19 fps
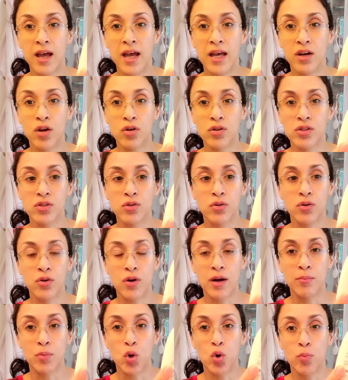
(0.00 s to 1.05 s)
and also
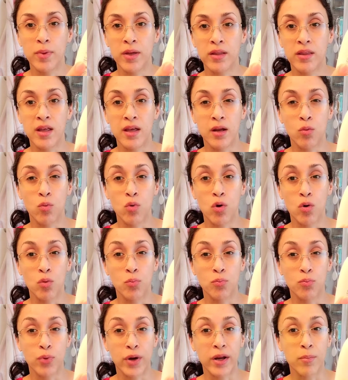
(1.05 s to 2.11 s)
I'm hoping that it
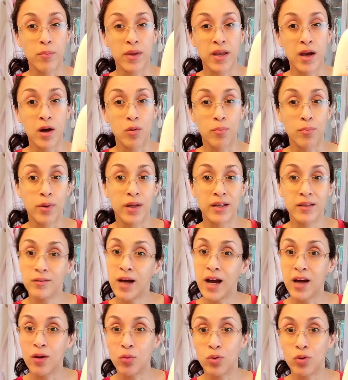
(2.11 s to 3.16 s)
won't break me out, but
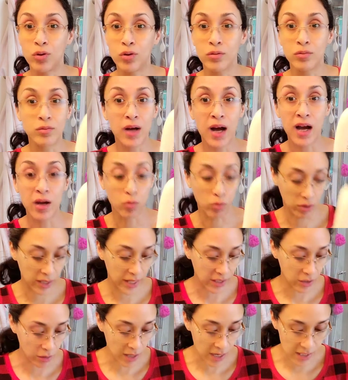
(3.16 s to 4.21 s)
I will, I will
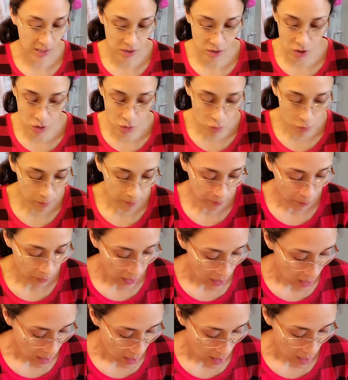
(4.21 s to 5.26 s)
let you guys know.
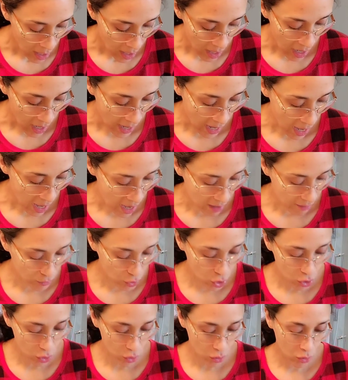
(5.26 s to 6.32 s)
I
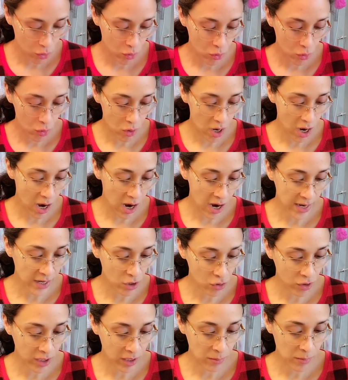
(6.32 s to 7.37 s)
have two eye
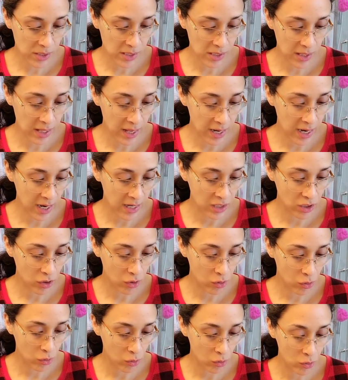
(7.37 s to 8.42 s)
creams that I
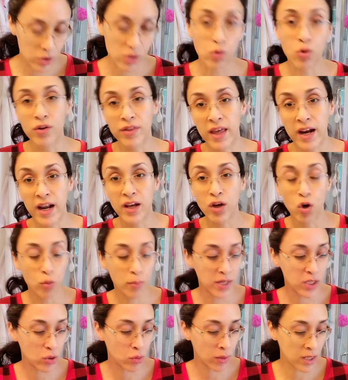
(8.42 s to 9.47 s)
use or that I go
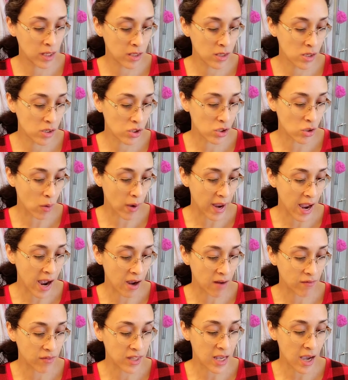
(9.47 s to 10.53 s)
between. So I
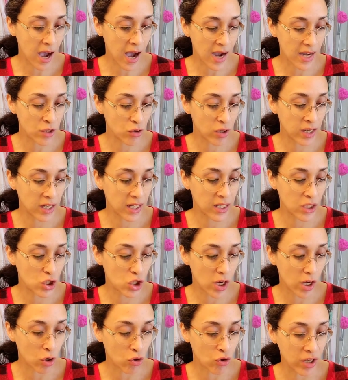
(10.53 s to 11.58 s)
have the Hydrating
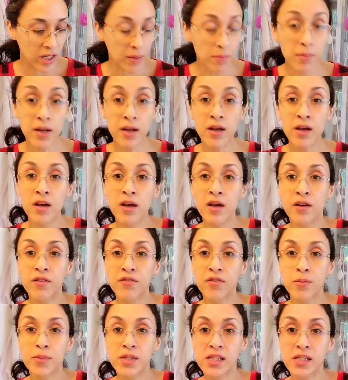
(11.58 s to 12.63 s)
Gel Cream
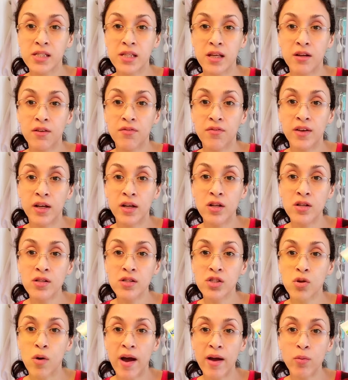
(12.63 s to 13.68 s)
from Cetaphil.
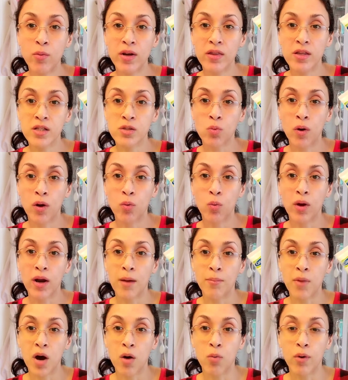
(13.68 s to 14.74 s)
So I wear this one when
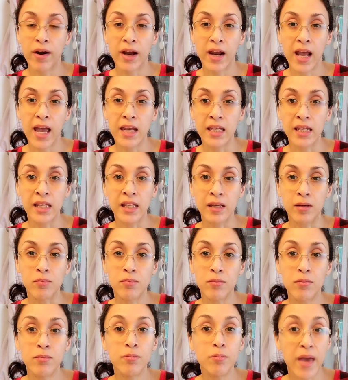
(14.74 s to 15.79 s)
I'm not wearing any
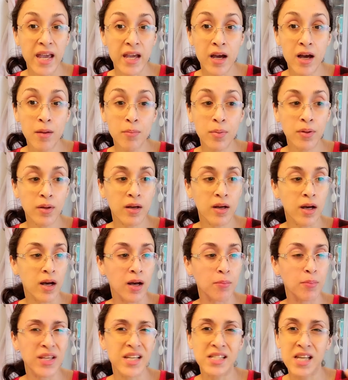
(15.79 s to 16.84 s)
makeup
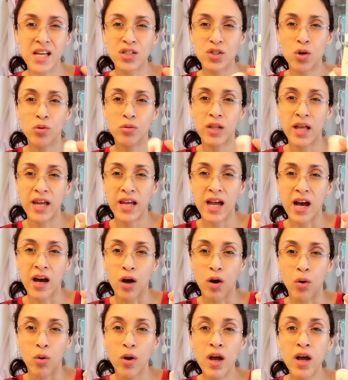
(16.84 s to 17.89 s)
uh, because I don't like
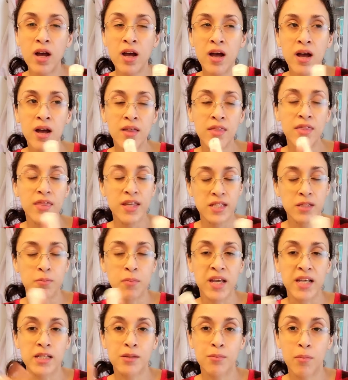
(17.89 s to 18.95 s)
how this
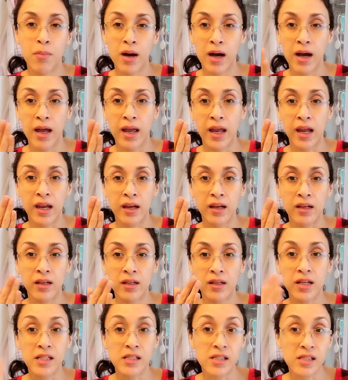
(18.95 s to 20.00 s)
makes my
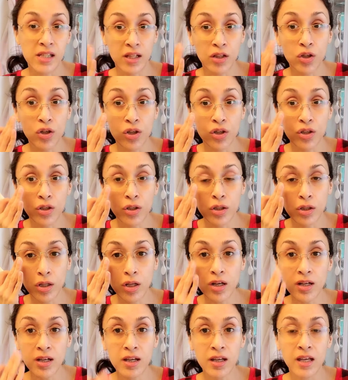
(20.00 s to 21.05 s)
concealer
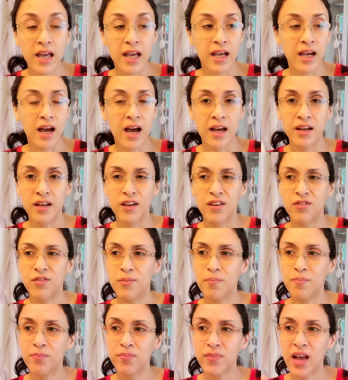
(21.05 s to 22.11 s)
look. It kind of,
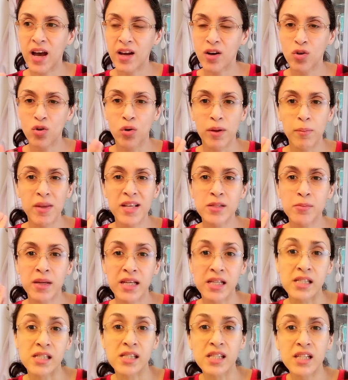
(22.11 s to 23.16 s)
I don't know, it makes my
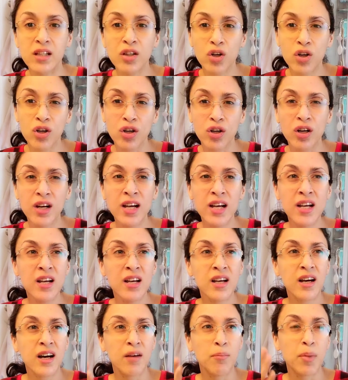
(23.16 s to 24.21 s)
concealer
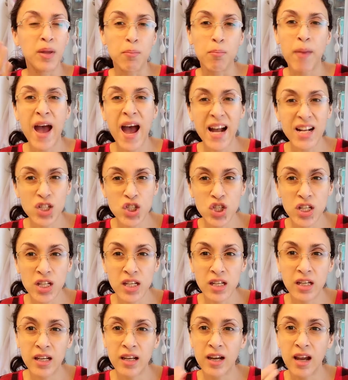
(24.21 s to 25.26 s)
a bit
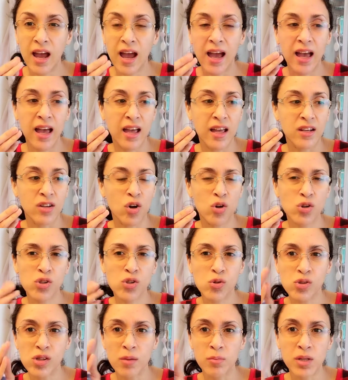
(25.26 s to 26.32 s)
patchy and
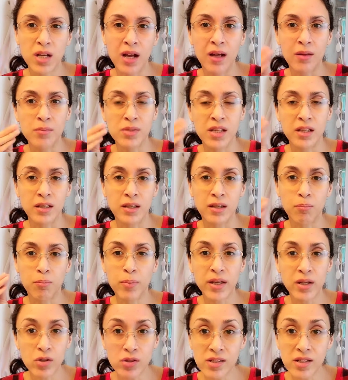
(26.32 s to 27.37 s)
also sometimes it, it
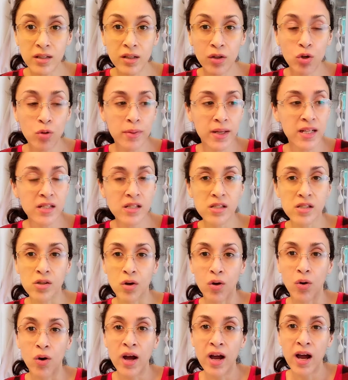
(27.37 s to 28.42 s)
pills a little bit.
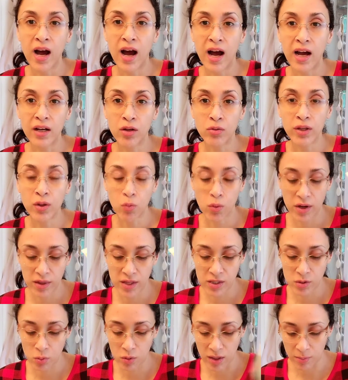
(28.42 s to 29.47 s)
So I only wear
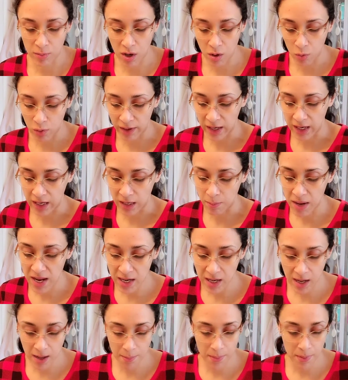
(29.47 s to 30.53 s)
this when I'm not wearing any
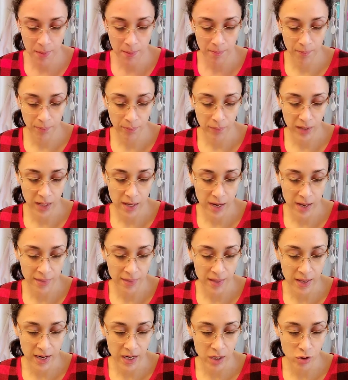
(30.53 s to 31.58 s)
makeup.
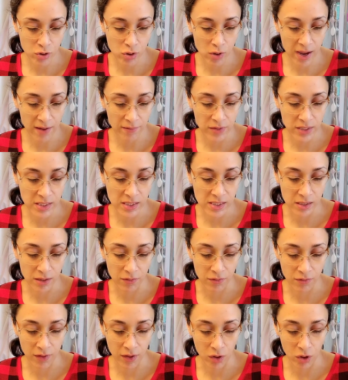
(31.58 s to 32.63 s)
And then I also have the
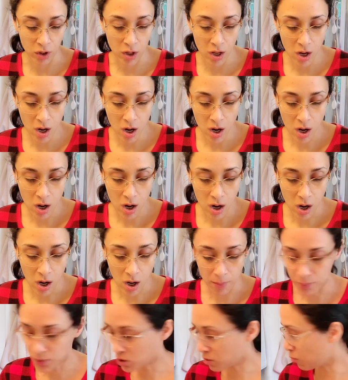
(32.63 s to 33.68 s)
Cetaphil
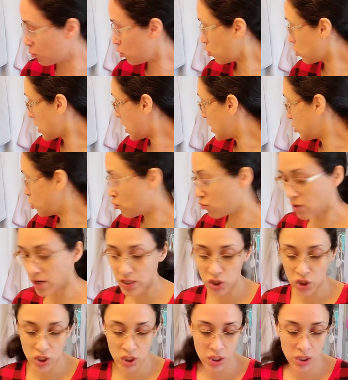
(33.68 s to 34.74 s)
Optimal
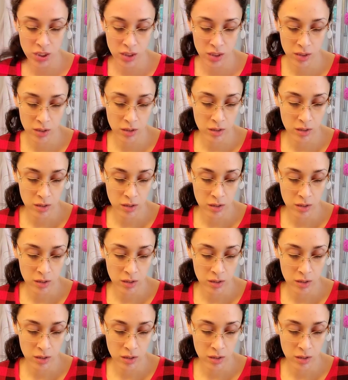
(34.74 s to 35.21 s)
Hydration